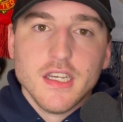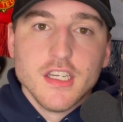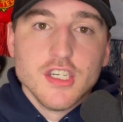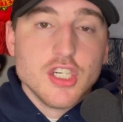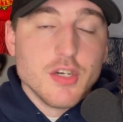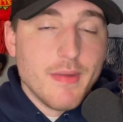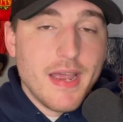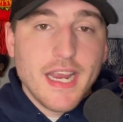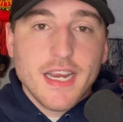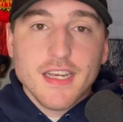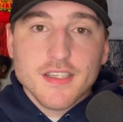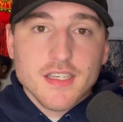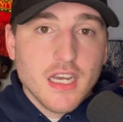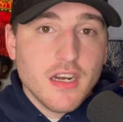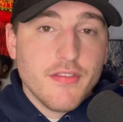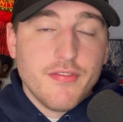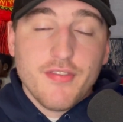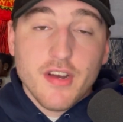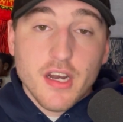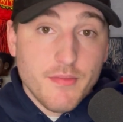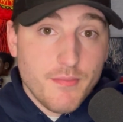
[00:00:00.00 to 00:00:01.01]
Jamaica's
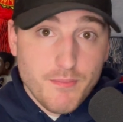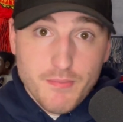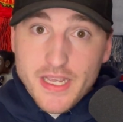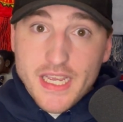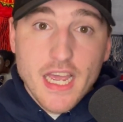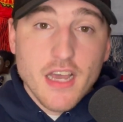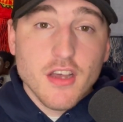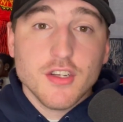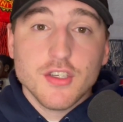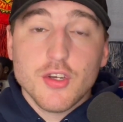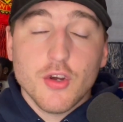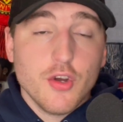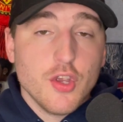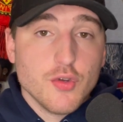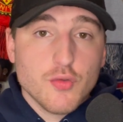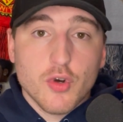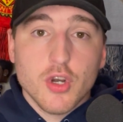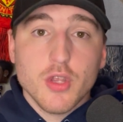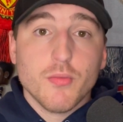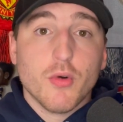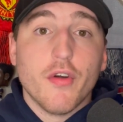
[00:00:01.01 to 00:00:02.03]
got Mikel Antonio is
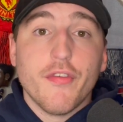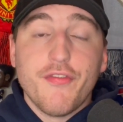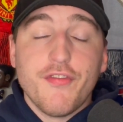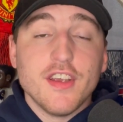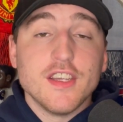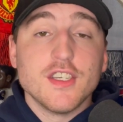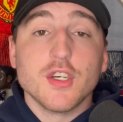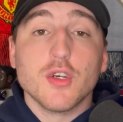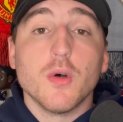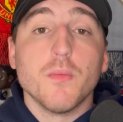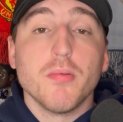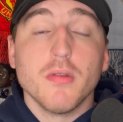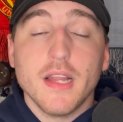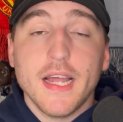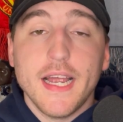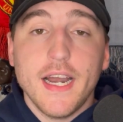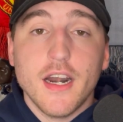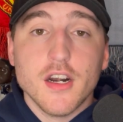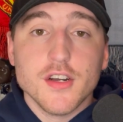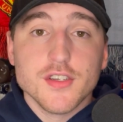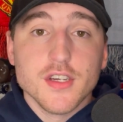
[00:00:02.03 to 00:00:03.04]
one of the more physical
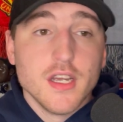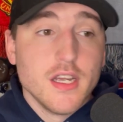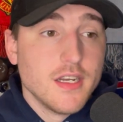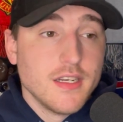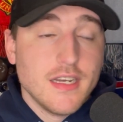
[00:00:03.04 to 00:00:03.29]
players,